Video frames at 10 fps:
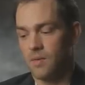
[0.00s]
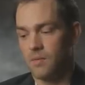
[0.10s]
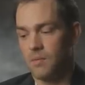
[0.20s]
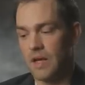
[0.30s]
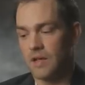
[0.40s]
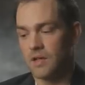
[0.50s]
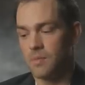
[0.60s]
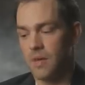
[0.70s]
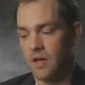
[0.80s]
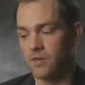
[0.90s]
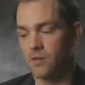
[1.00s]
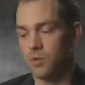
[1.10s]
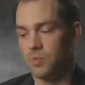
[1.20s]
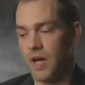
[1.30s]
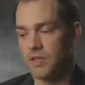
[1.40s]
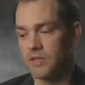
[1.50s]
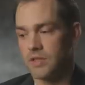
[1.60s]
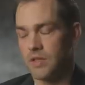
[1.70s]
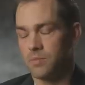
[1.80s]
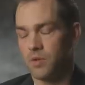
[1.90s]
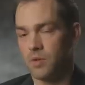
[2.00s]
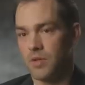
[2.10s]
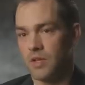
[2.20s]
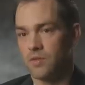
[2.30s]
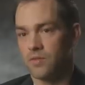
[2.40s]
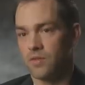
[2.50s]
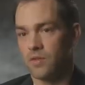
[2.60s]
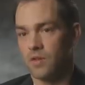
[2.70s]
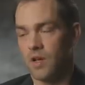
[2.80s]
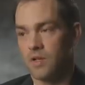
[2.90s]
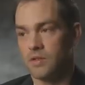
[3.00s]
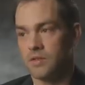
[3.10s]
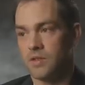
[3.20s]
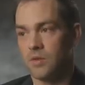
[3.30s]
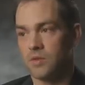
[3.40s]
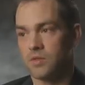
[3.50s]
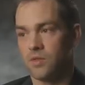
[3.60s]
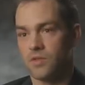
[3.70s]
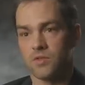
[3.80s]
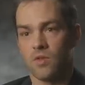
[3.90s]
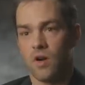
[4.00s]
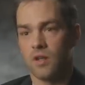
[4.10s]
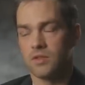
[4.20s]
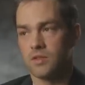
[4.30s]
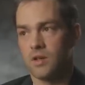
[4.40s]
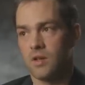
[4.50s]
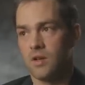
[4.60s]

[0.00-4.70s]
my command group actually had put me in for a Distinguished Service Cross.